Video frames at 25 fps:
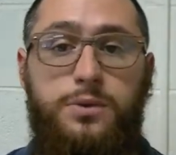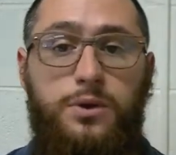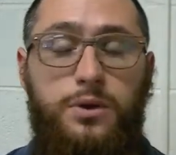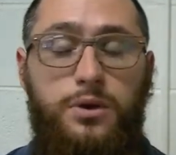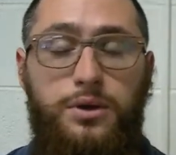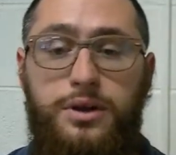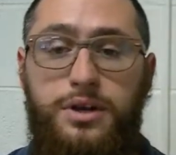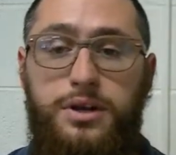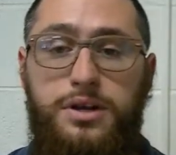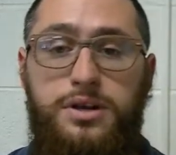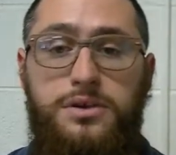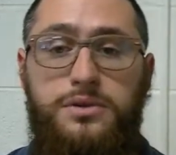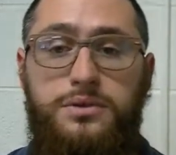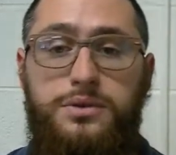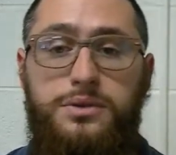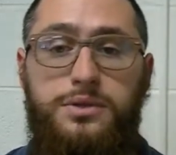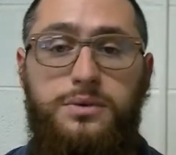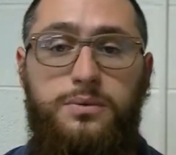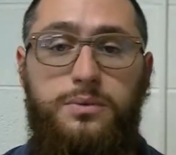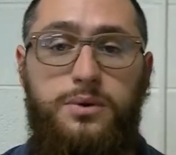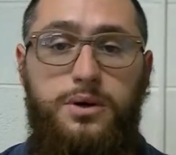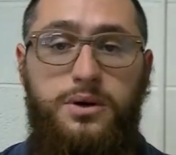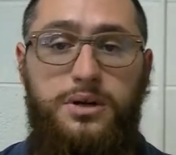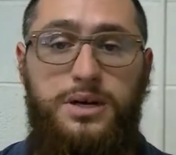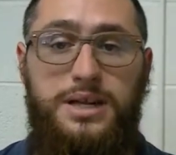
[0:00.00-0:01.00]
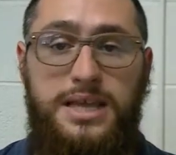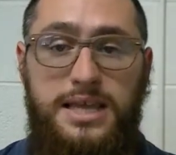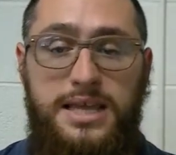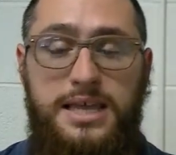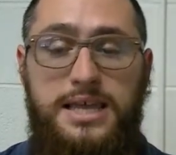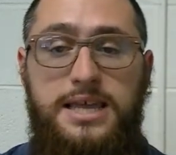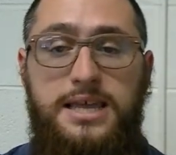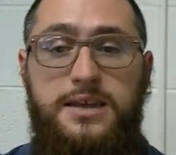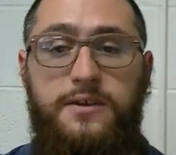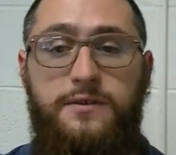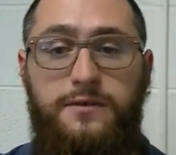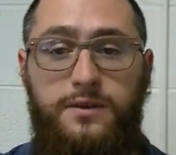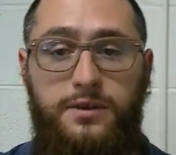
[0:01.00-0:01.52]
We're only going to use the word
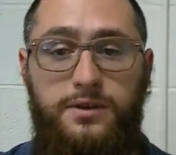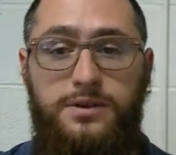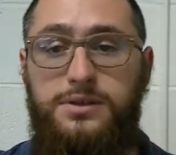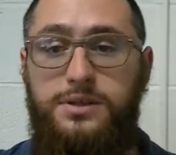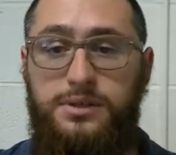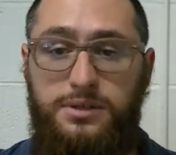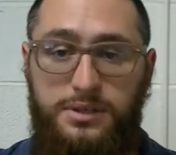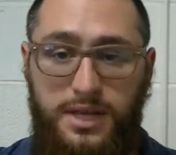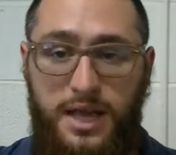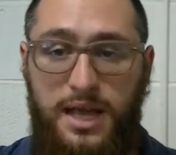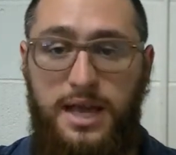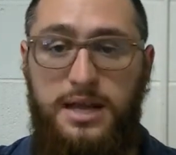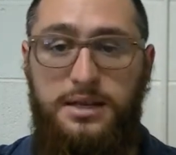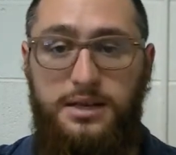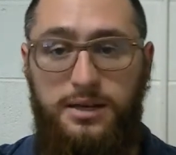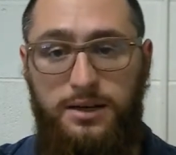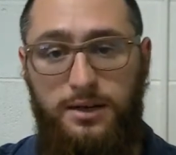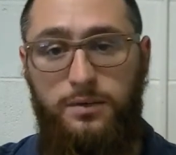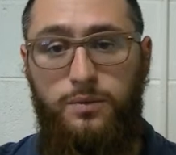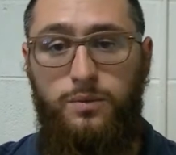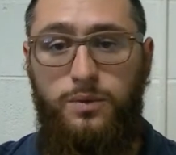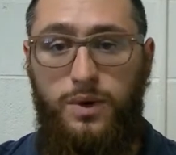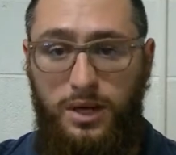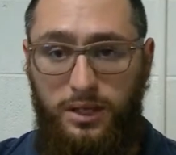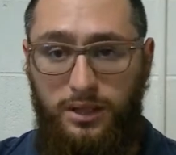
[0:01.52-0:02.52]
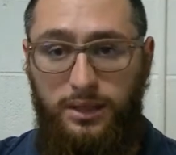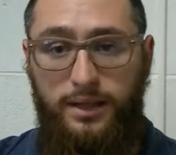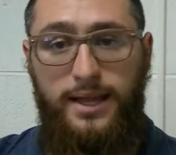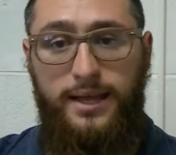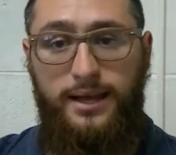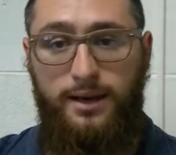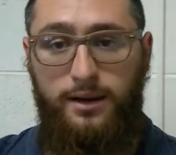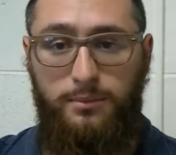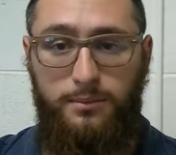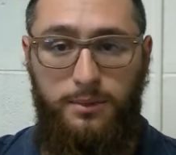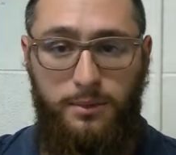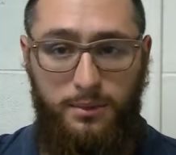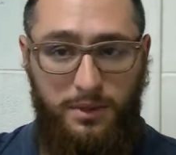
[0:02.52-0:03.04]
e if there's a 10 and a 1
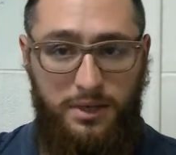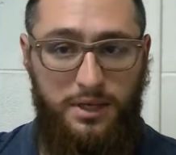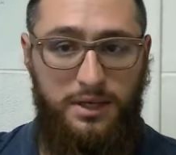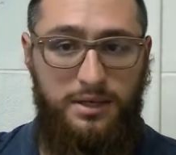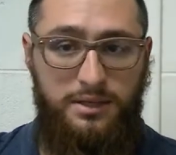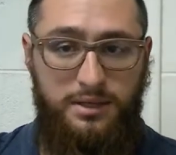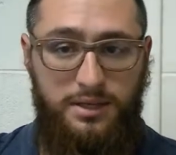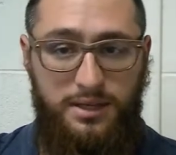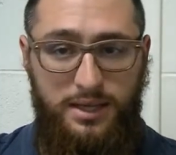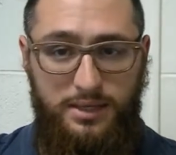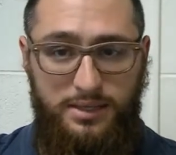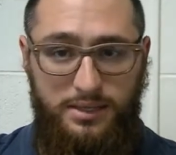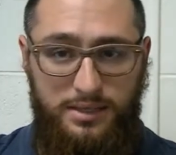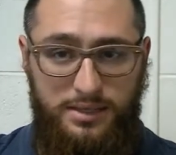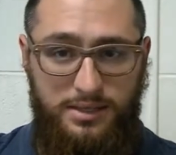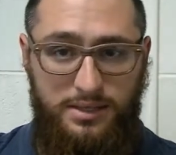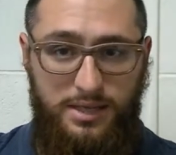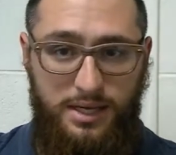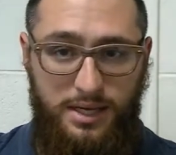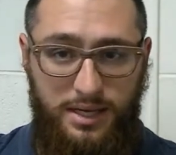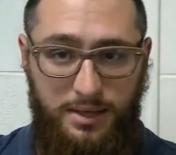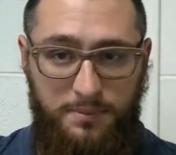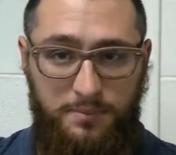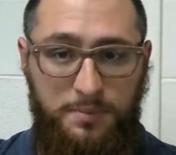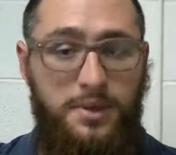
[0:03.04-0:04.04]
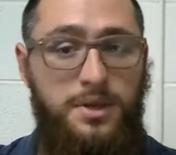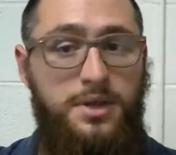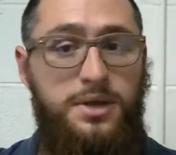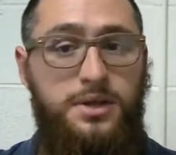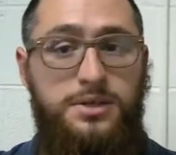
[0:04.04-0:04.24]
later, but we'll get into that in just a second.